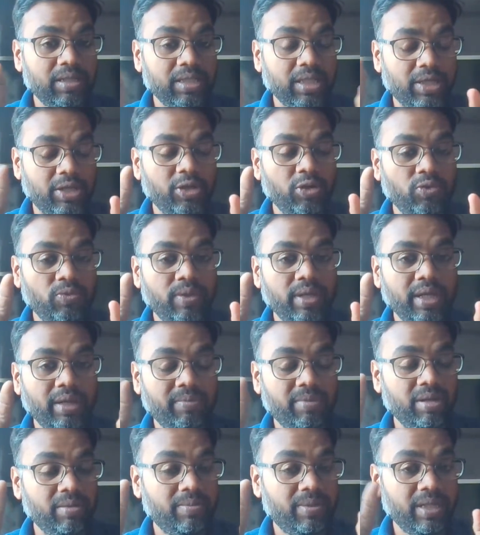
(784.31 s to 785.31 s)
the QA,
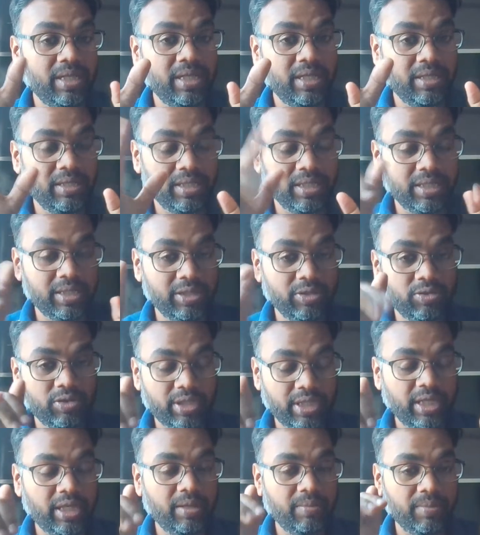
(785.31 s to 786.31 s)
everybody in that your
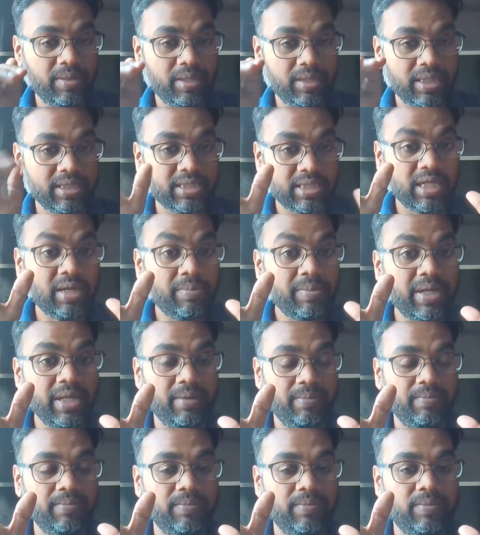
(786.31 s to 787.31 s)
team, the scrum
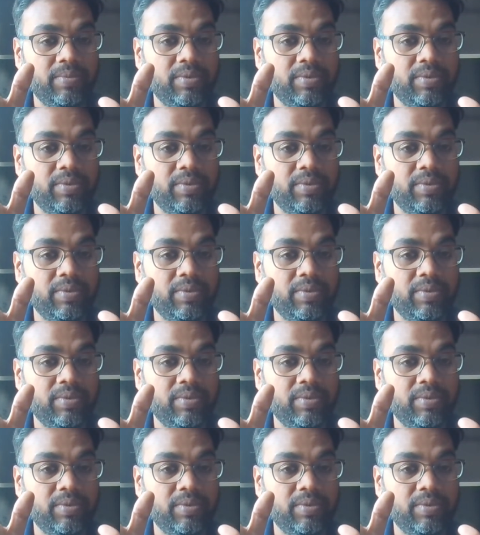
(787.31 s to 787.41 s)
team,